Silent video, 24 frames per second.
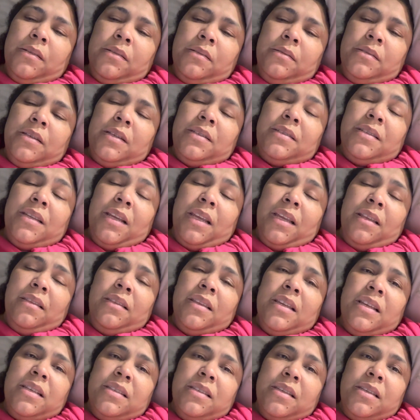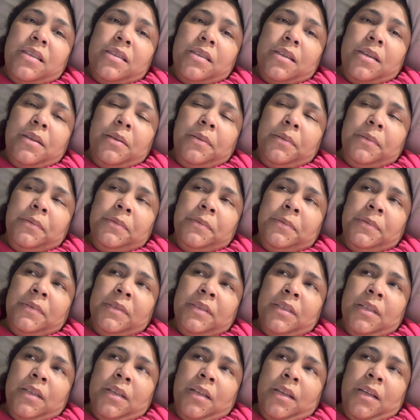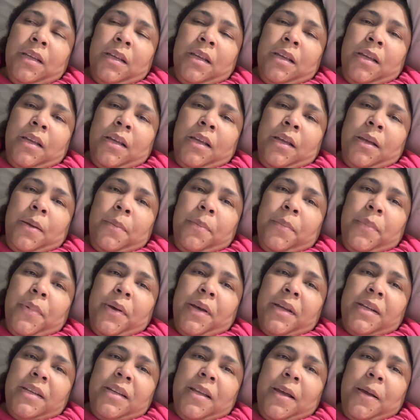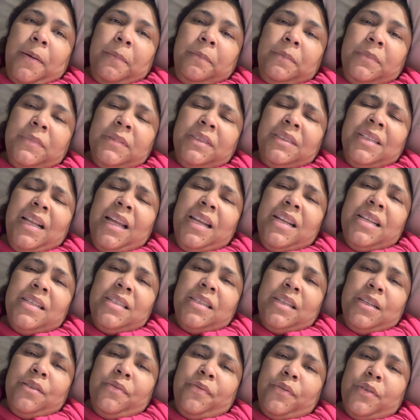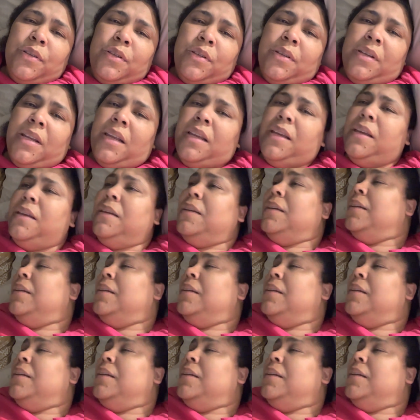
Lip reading: Just taking things easy. But that is it for today.